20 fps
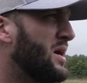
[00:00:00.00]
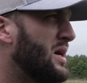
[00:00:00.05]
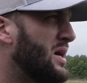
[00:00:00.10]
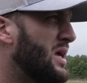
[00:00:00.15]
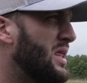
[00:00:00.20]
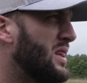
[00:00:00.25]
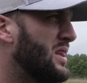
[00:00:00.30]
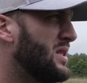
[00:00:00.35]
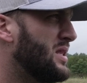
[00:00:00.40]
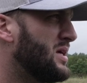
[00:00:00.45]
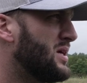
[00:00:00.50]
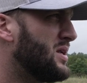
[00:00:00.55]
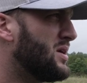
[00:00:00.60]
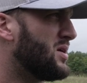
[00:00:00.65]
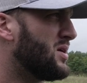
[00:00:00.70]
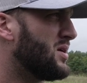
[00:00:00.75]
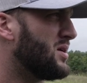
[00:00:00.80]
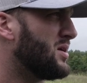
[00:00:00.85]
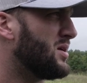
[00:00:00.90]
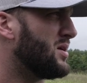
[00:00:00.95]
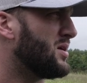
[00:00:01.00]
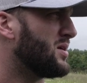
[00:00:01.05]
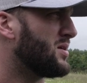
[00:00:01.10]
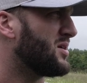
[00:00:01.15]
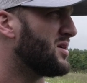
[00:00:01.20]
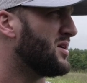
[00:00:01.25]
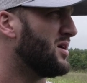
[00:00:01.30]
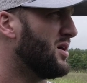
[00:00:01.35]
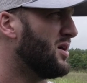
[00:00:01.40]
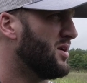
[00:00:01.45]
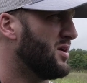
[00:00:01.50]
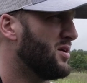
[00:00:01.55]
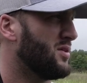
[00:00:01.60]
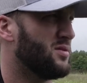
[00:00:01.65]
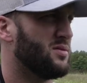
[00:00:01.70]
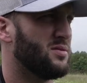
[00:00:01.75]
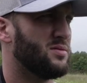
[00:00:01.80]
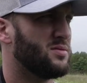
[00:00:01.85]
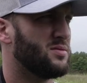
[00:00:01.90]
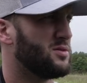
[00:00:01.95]
and then
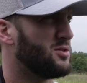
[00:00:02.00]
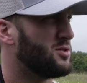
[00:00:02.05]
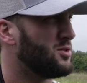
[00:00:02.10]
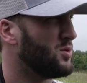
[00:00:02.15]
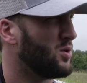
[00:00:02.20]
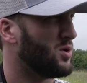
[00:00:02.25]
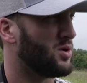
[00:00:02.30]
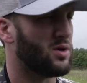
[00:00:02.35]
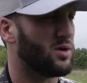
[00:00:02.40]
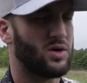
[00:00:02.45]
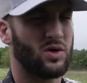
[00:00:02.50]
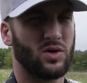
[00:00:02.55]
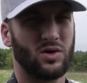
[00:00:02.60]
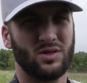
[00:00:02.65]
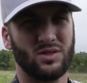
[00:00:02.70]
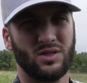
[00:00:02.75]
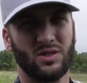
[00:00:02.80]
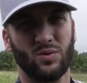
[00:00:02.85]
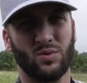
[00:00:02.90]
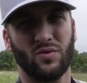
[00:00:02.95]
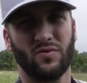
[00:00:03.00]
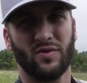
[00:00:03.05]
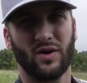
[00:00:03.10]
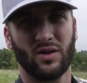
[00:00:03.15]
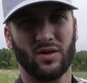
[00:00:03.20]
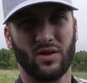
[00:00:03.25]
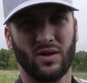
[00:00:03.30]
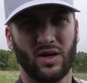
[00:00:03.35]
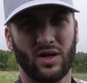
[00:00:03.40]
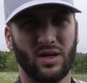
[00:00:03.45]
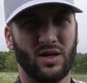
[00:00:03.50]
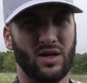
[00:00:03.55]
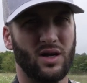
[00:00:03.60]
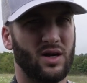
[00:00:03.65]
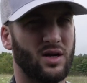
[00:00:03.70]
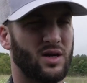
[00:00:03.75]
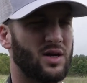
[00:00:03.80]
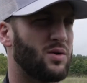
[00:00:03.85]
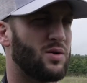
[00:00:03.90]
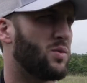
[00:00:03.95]
another 200 yards in, we found the lighted
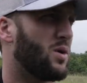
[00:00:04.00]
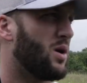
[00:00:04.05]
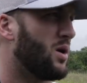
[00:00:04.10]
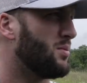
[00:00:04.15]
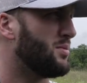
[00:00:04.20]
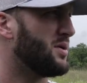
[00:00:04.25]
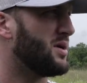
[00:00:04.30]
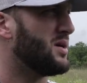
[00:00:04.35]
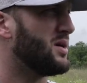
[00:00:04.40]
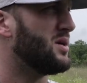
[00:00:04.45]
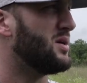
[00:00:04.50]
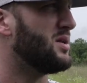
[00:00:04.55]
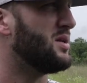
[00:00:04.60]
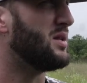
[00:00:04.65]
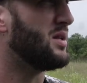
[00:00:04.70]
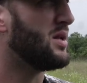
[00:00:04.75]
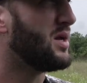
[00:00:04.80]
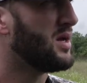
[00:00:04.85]
knock in a rock bed, and